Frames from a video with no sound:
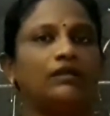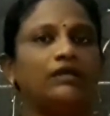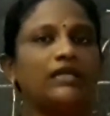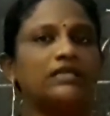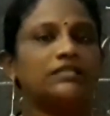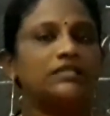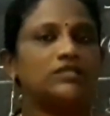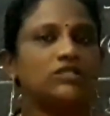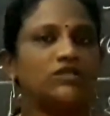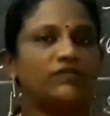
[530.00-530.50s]

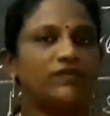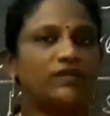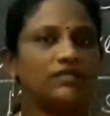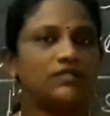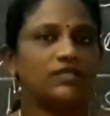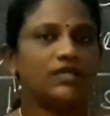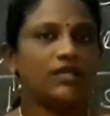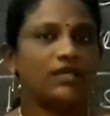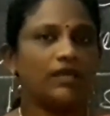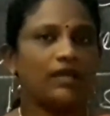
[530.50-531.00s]
Does it
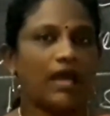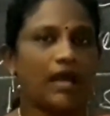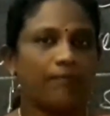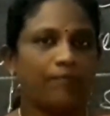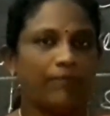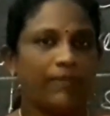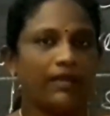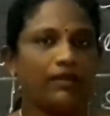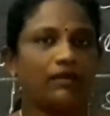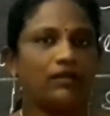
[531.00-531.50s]
reversing
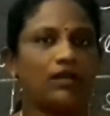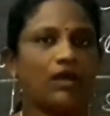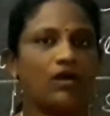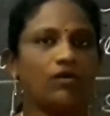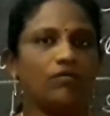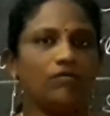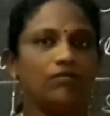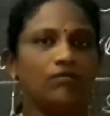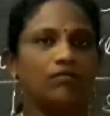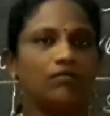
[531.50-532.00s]
up and
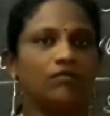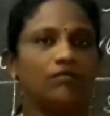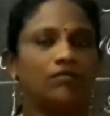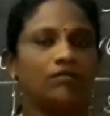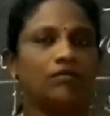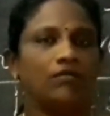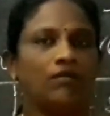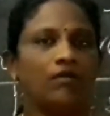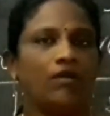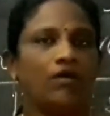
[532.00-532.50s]
down,
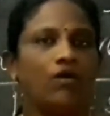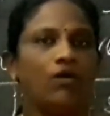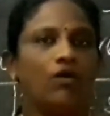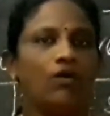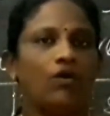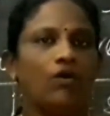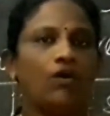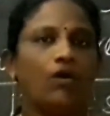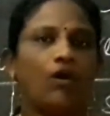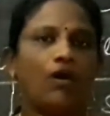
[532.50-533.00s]

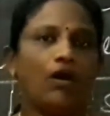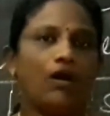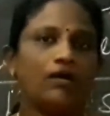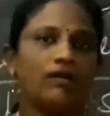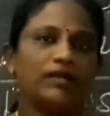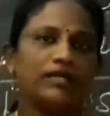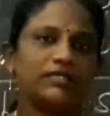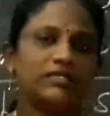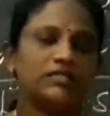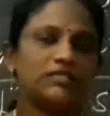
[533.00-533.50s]

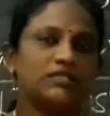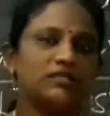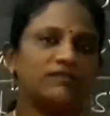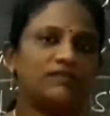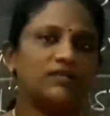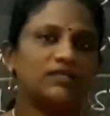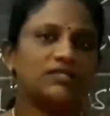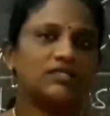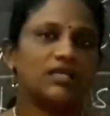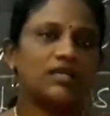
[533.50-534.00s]
or it is
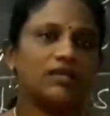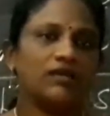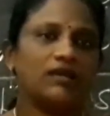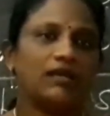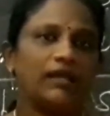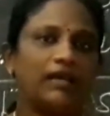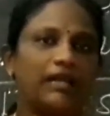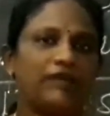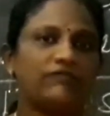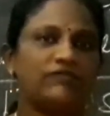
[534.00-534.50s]
reversing
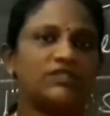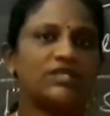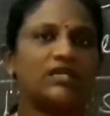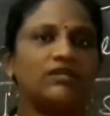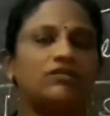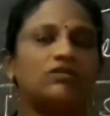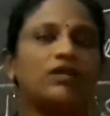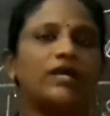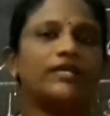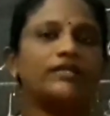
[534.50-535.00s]
left
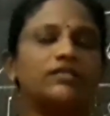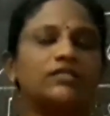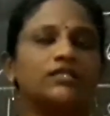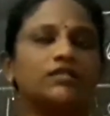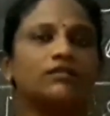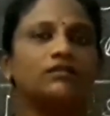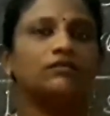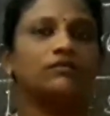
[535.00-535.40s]
and right?